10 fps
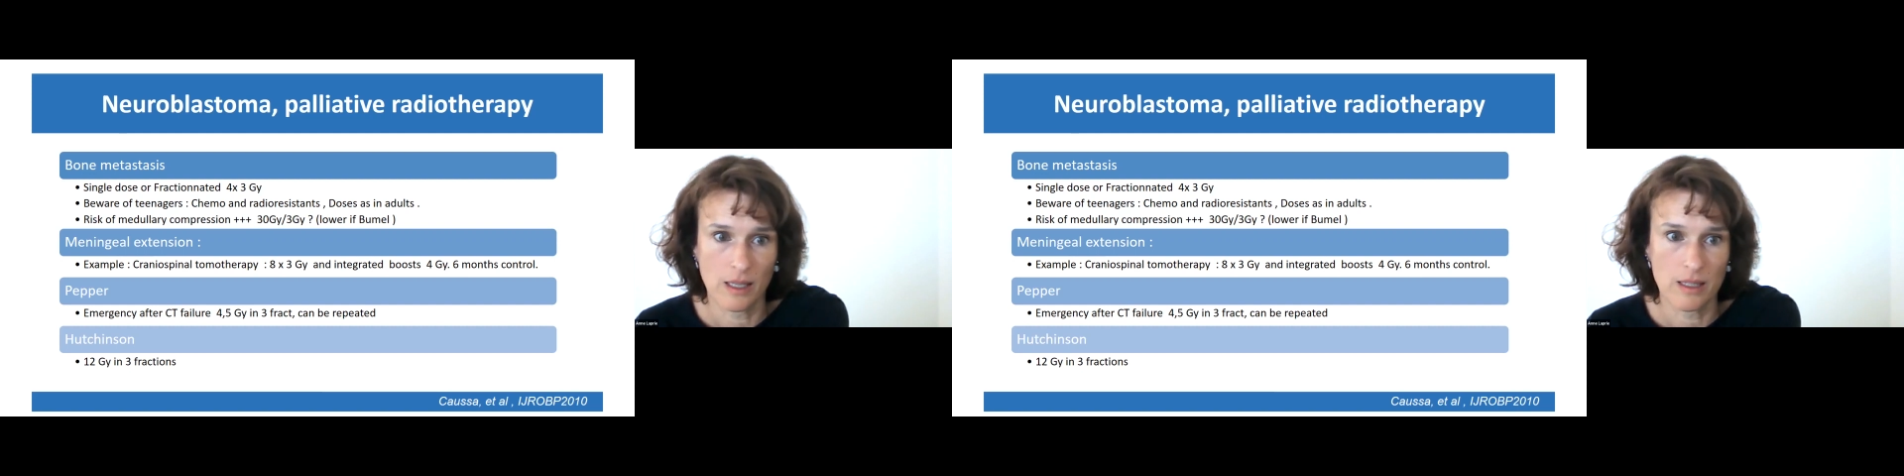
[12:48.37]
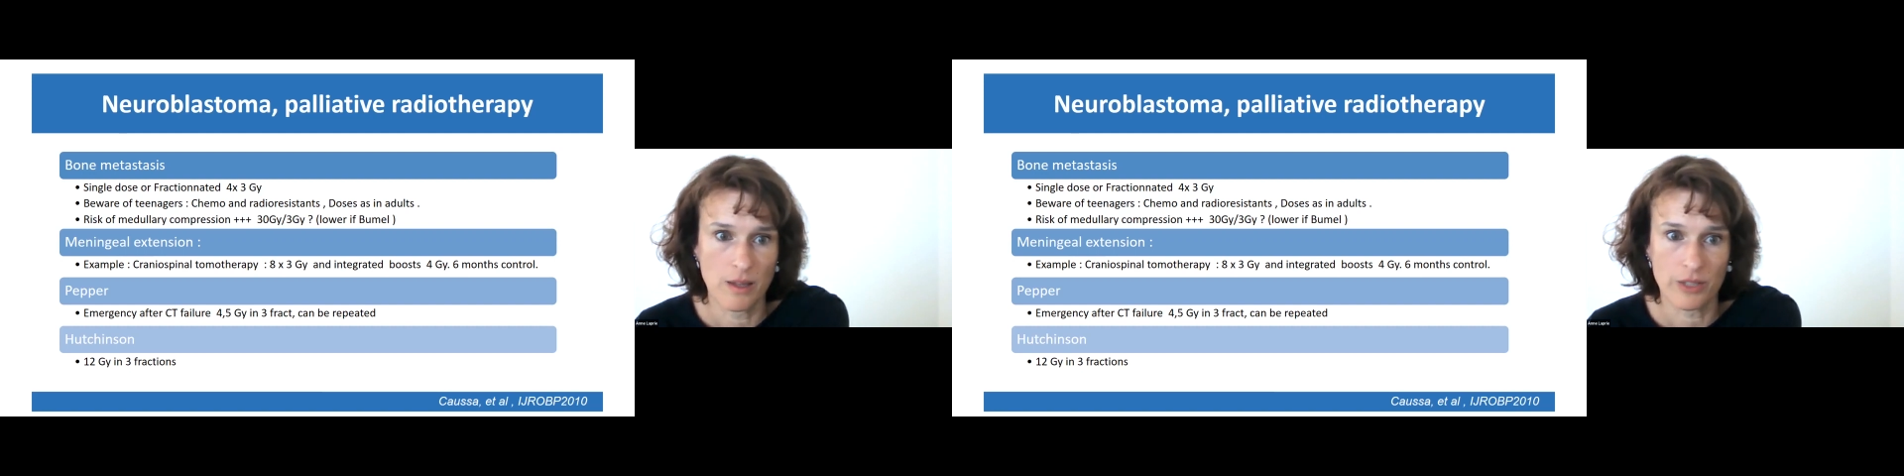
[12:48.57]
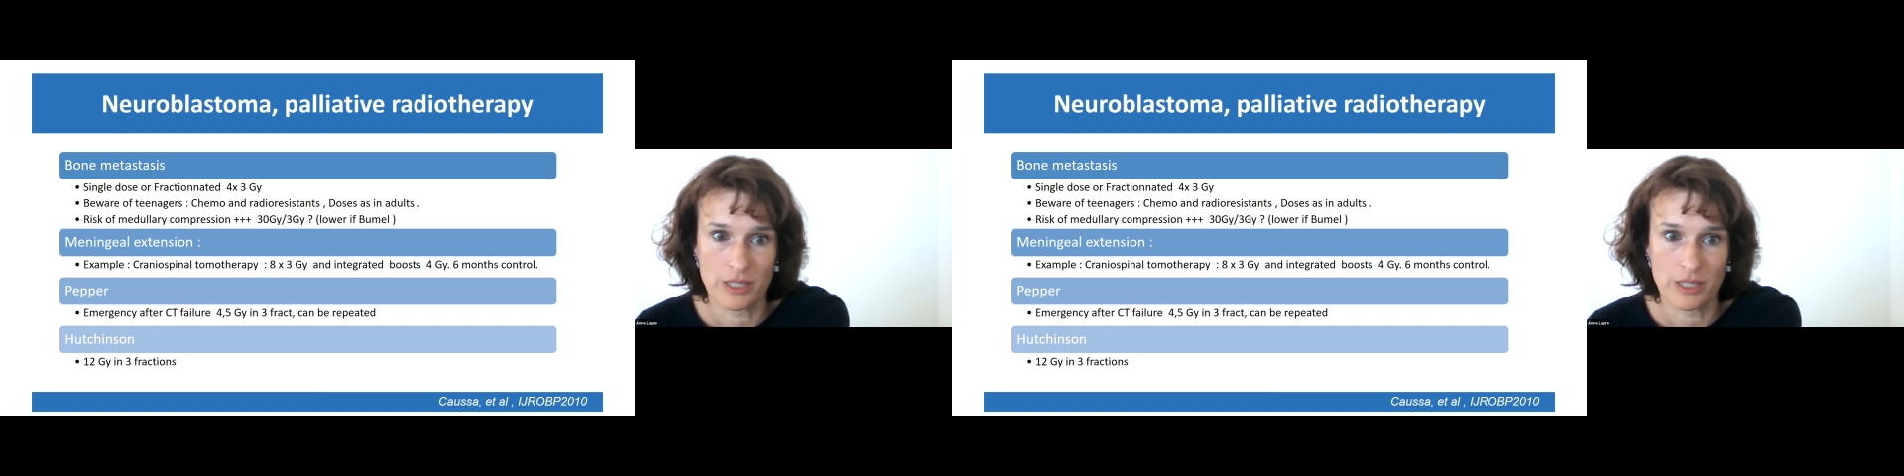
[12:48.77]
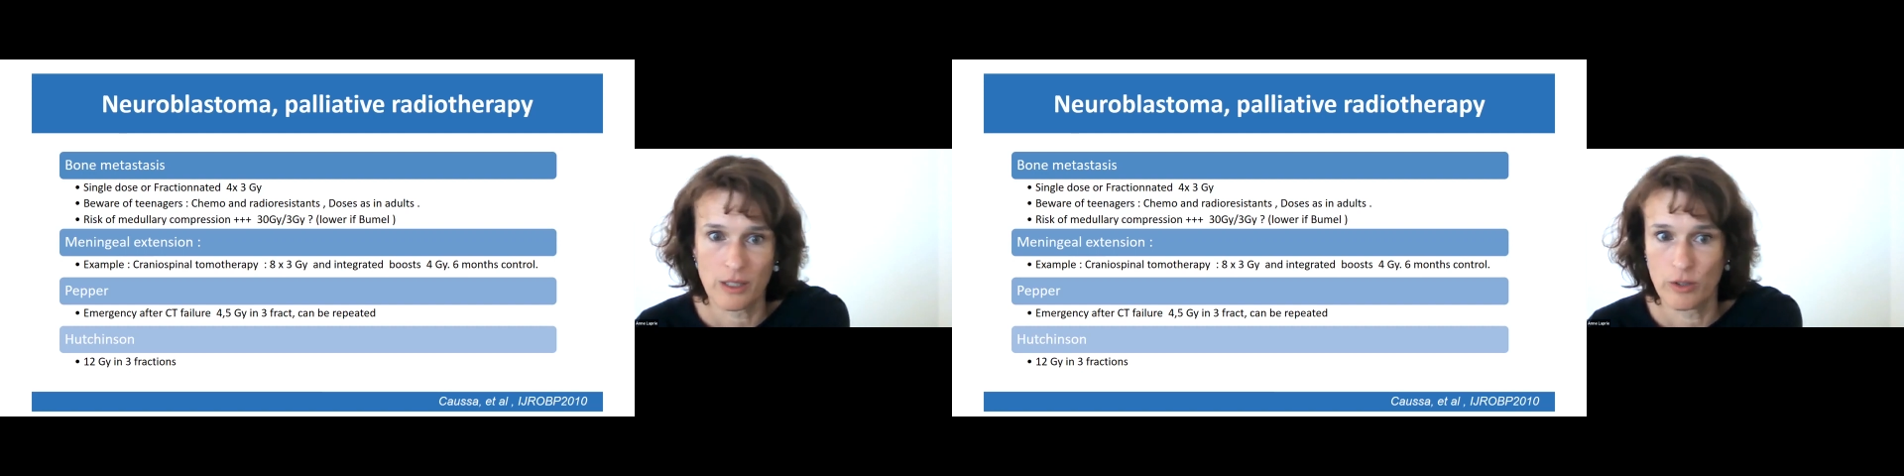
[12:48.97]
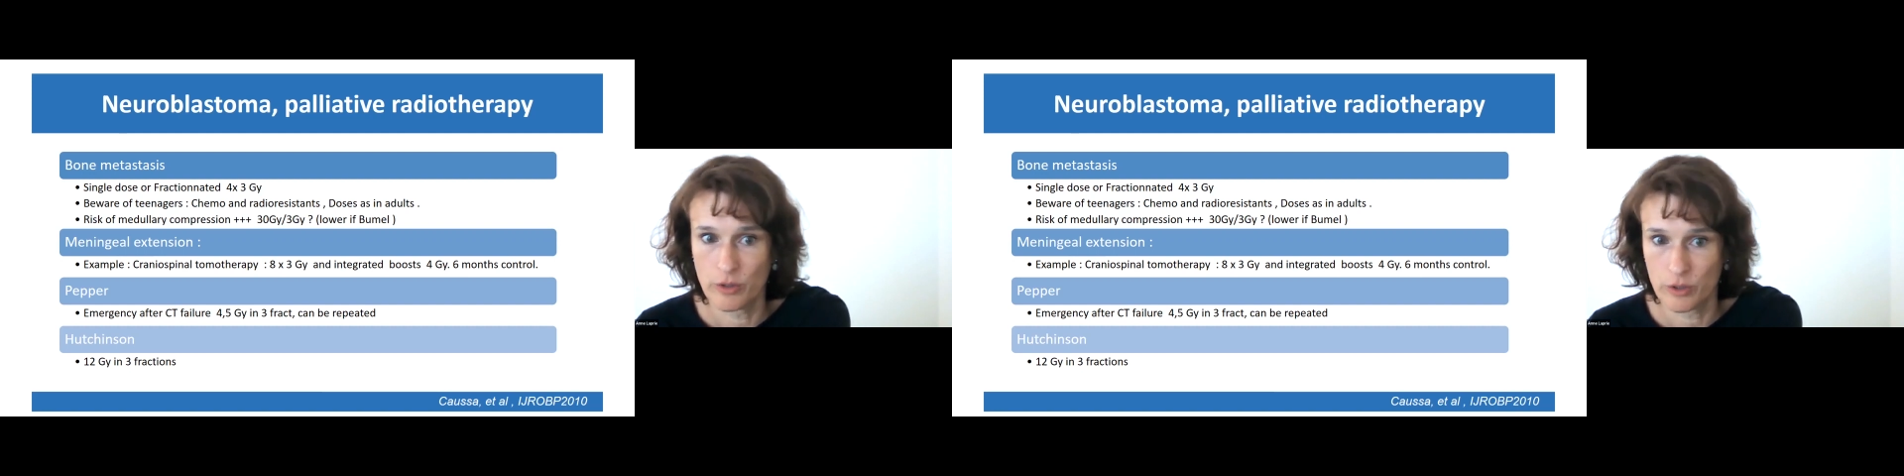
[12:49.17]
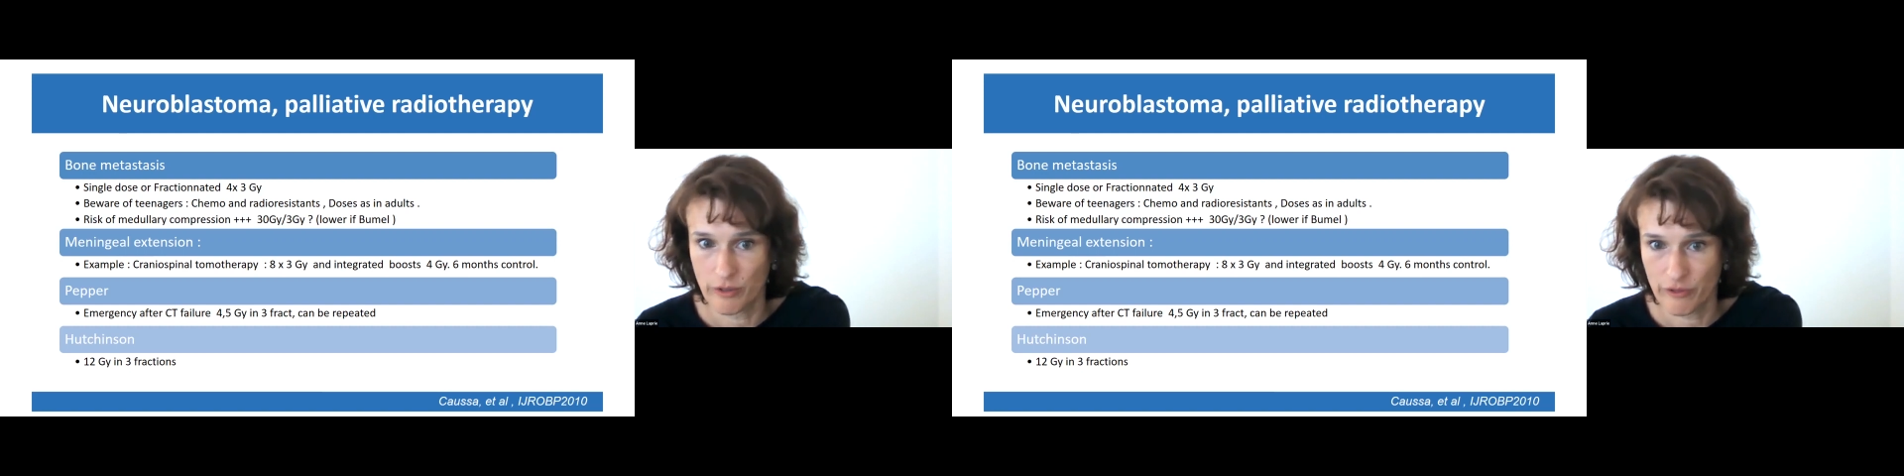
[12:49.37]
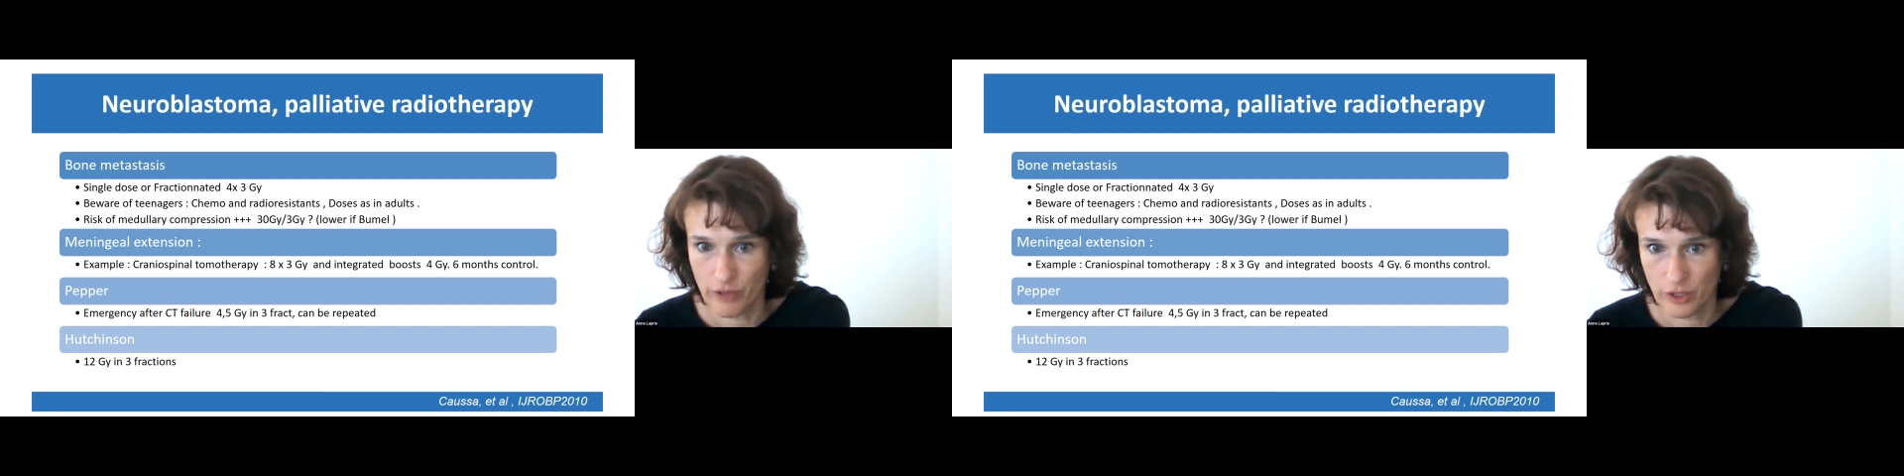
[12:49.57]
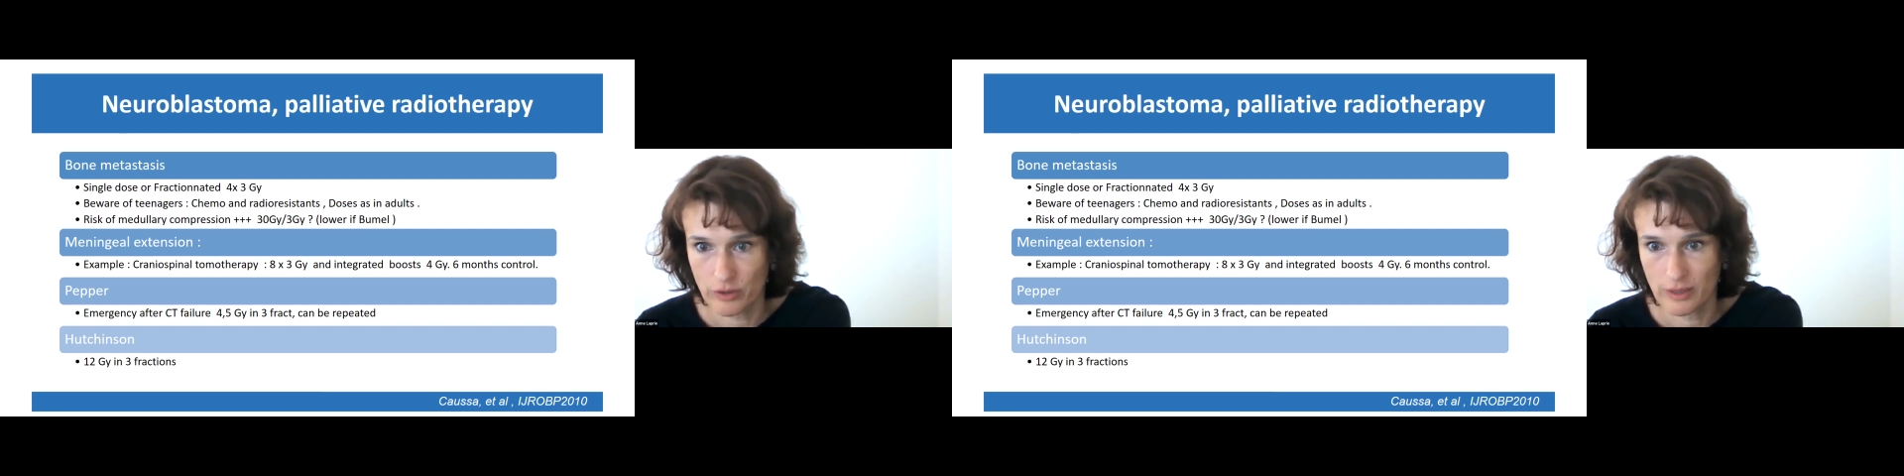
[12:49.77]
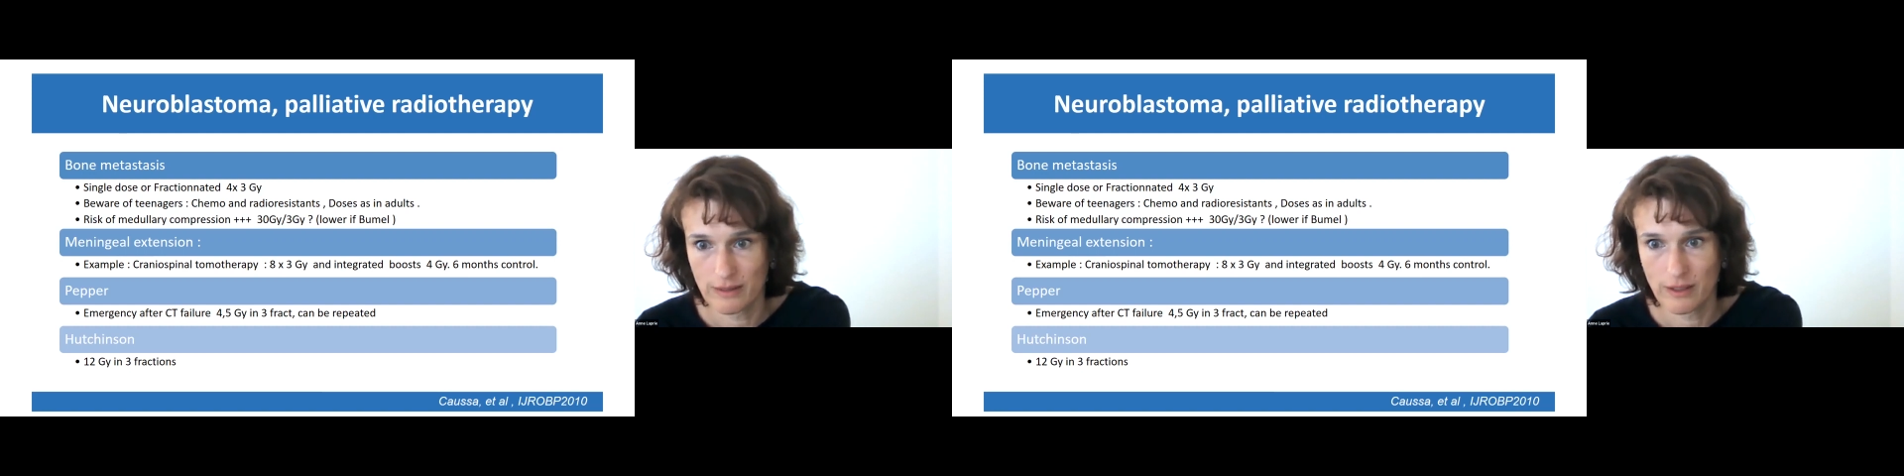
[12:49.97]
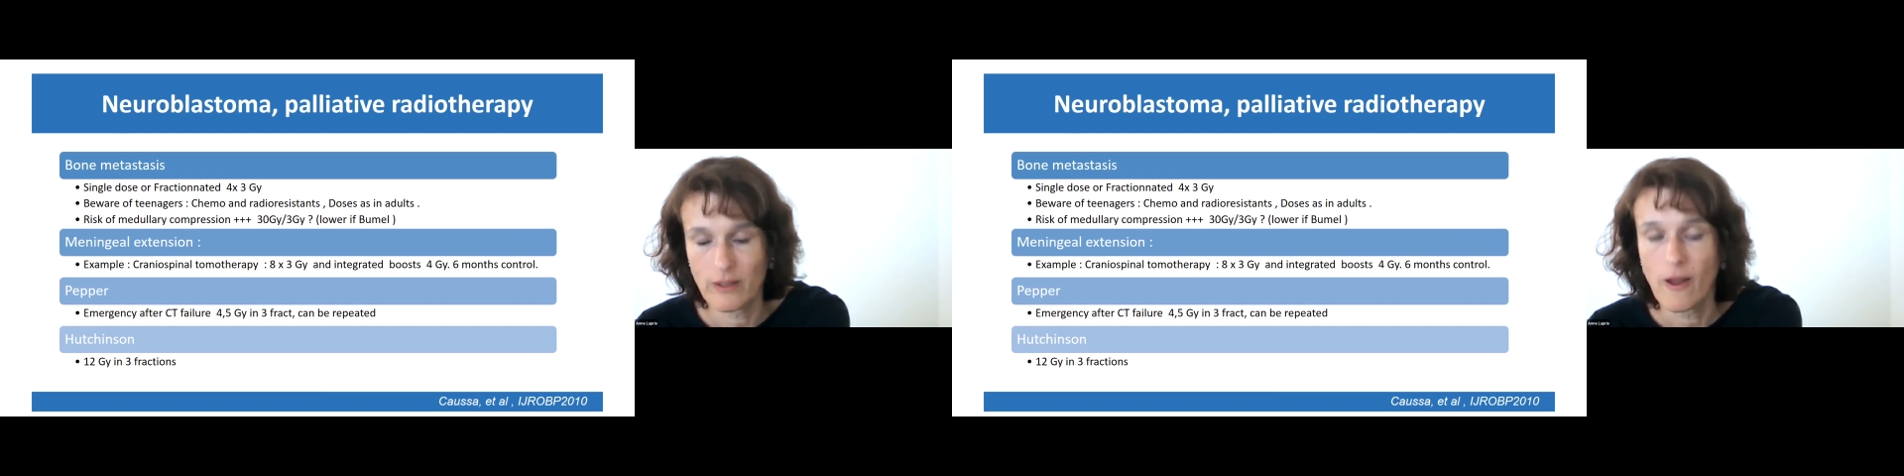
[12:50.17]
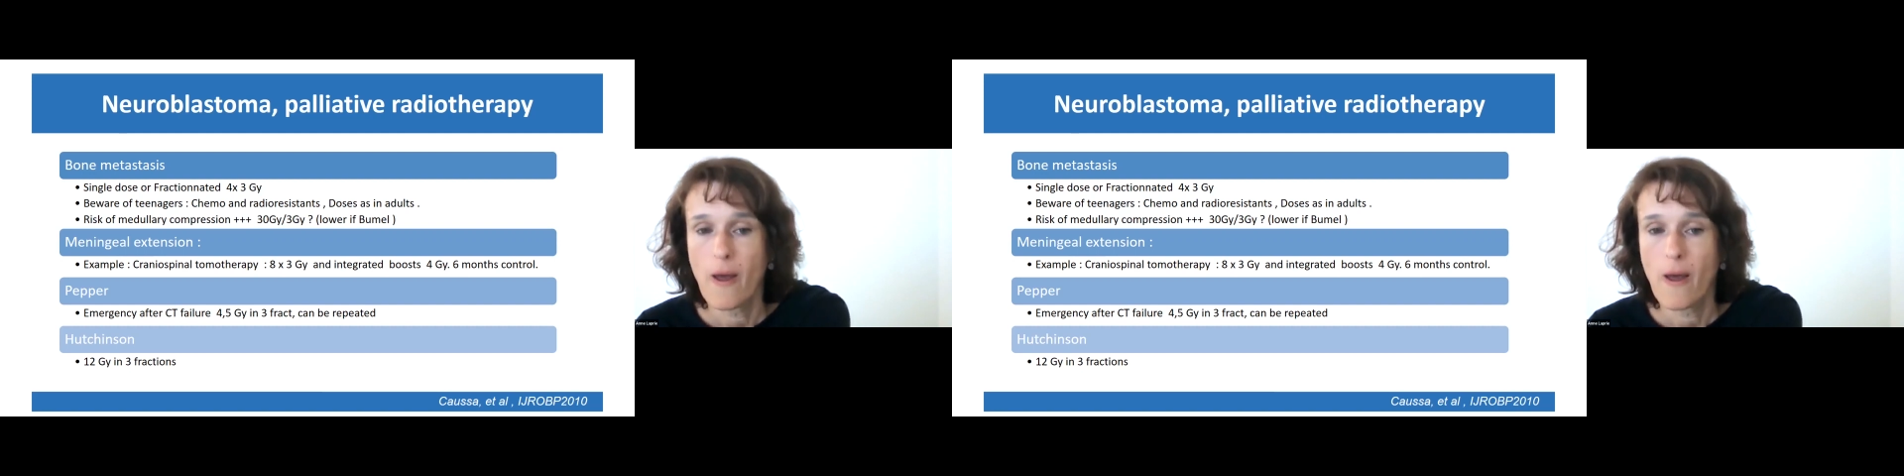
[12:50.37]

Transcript: either single dose or fractionated.